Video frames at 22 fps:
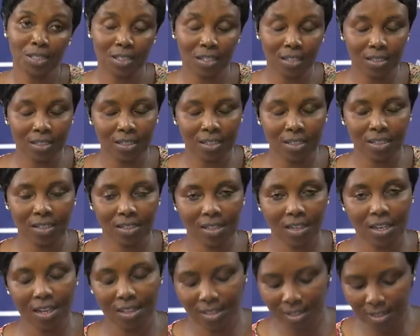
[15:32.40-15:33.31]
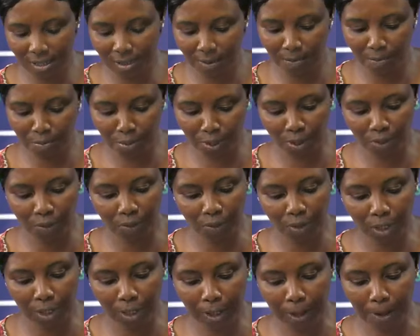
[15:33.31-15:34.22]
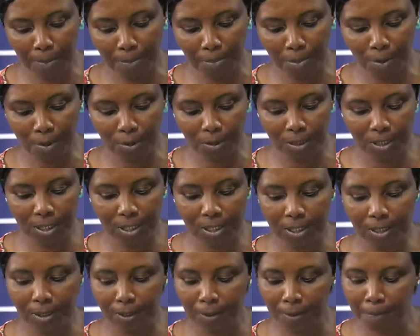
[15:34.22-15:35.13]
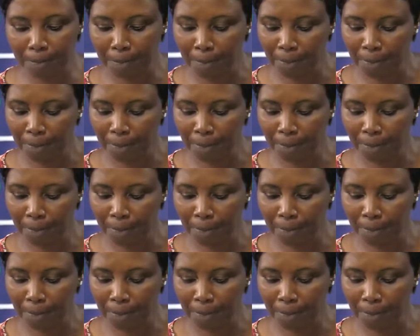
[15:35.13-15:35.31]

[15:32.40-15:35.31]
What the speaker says: discussing briefly about the